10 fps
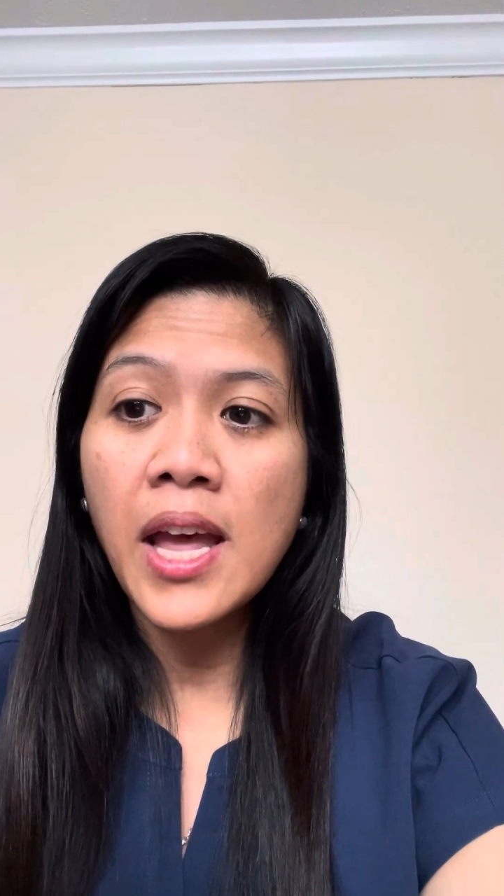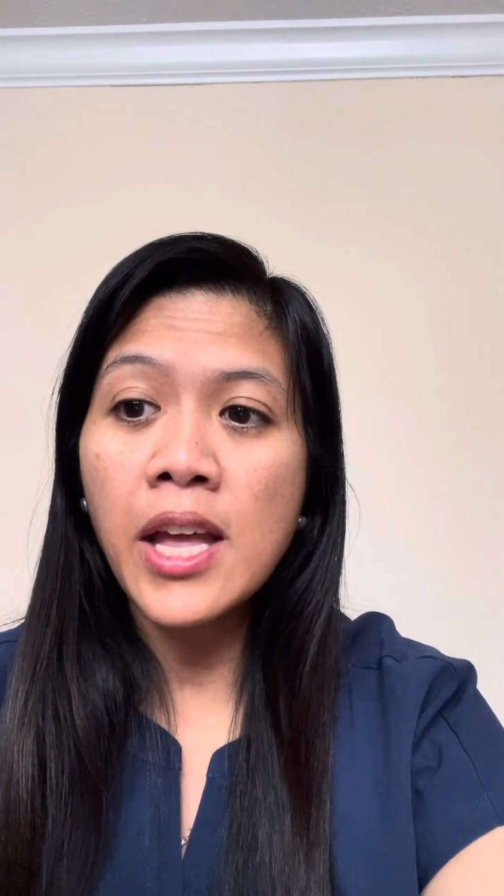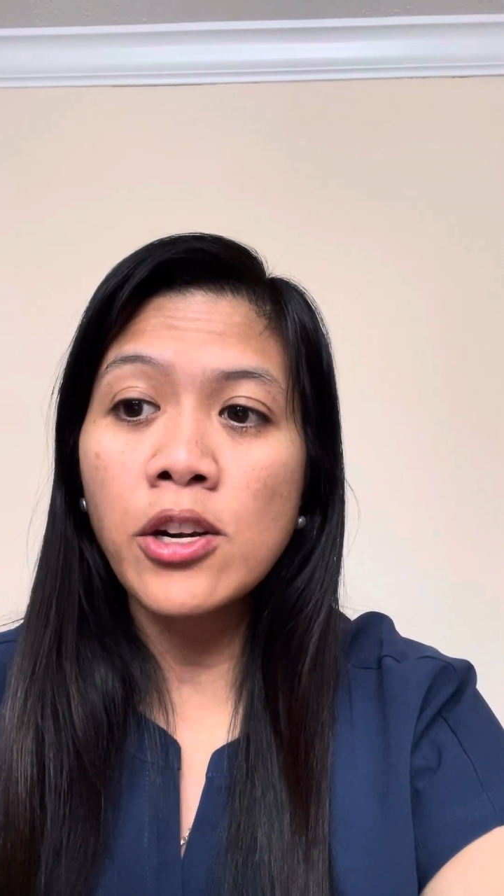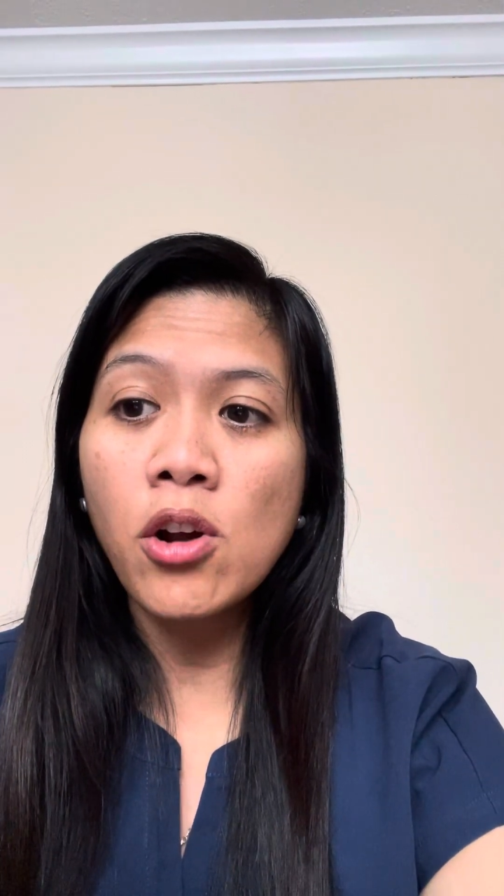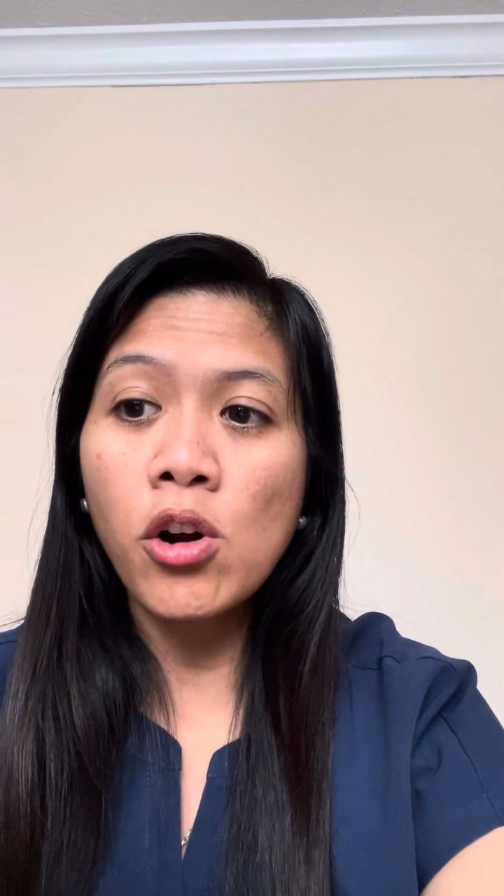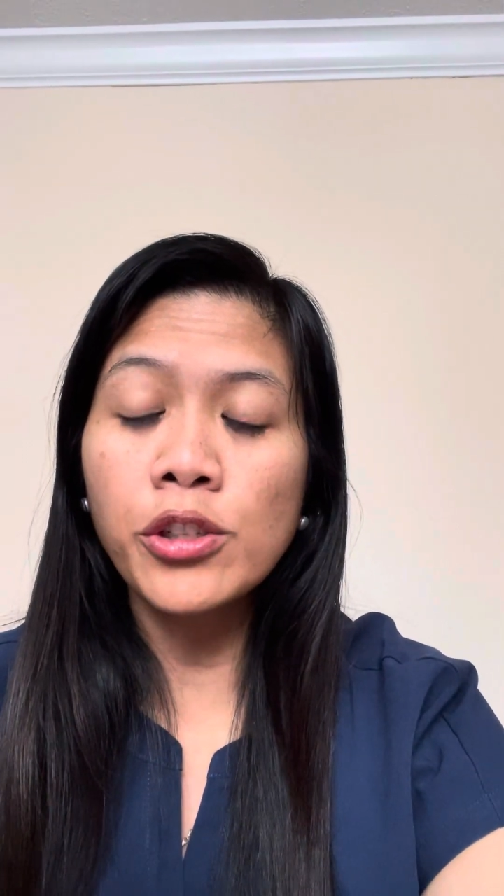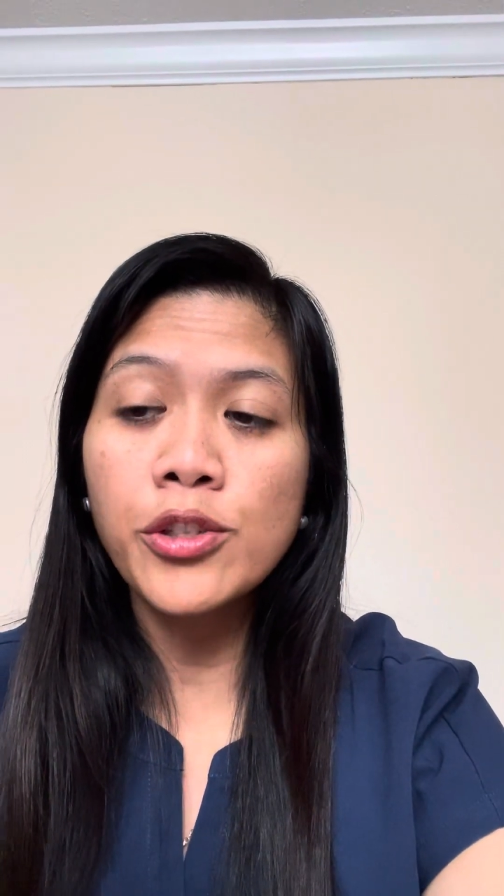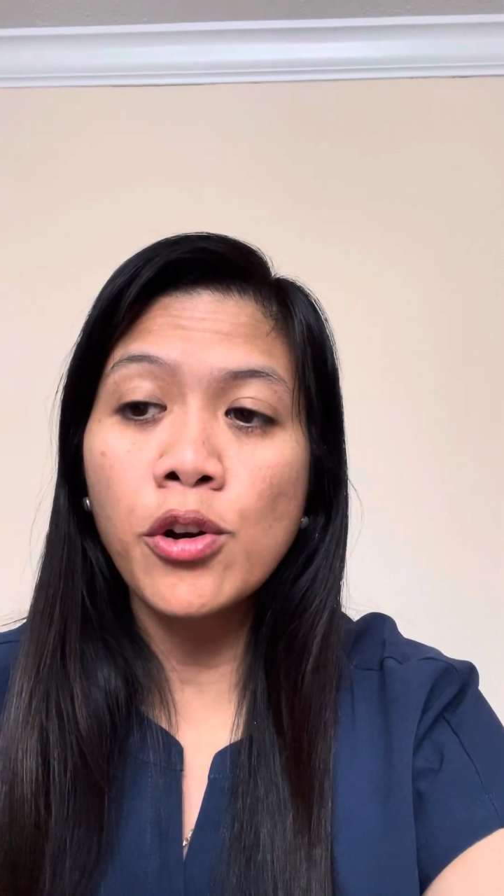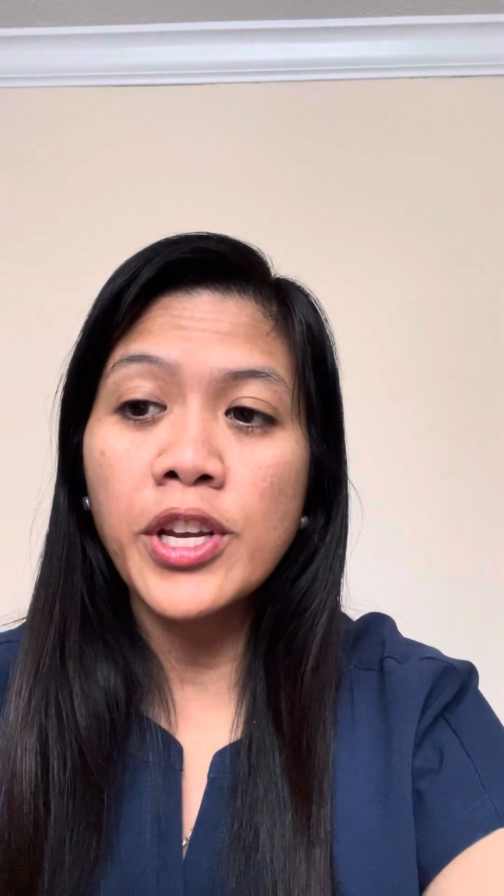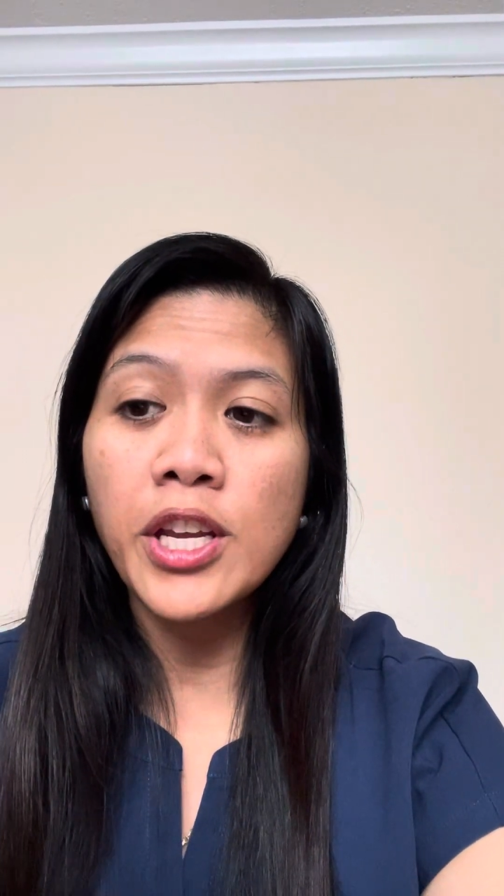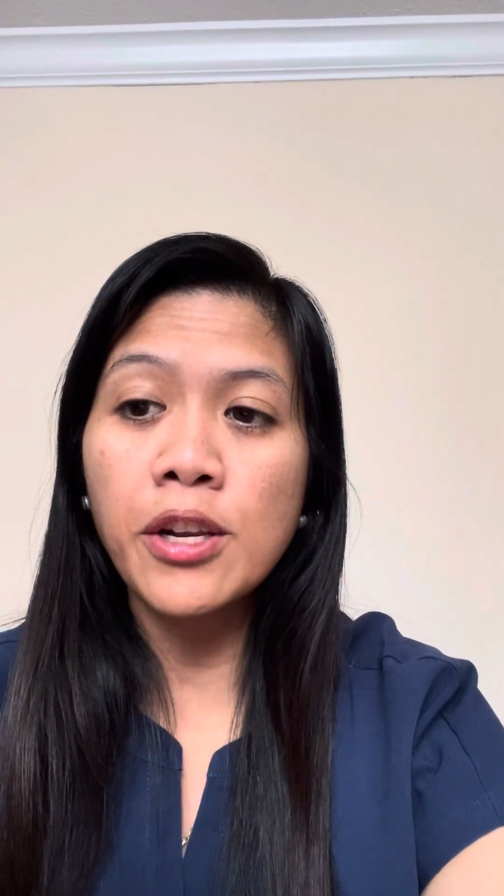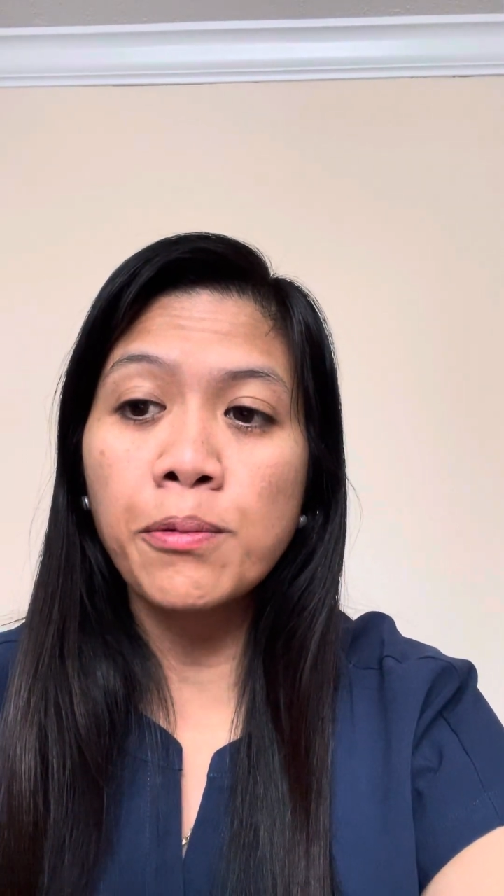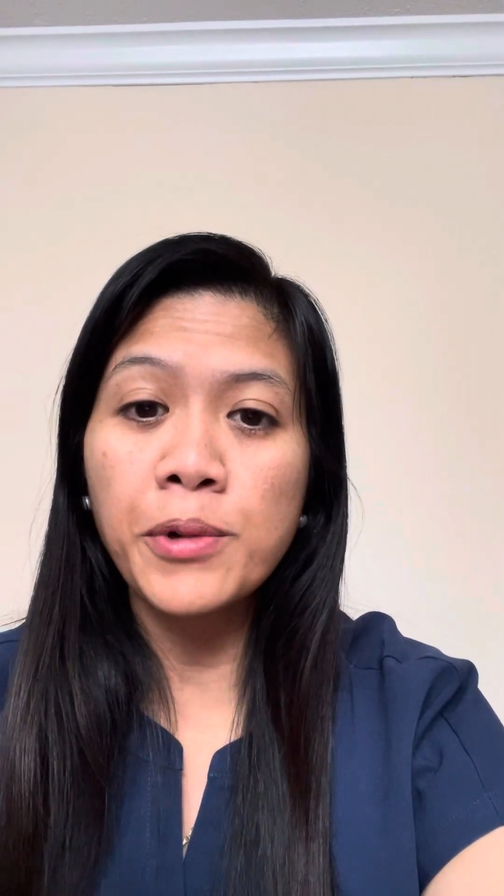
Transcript: and also in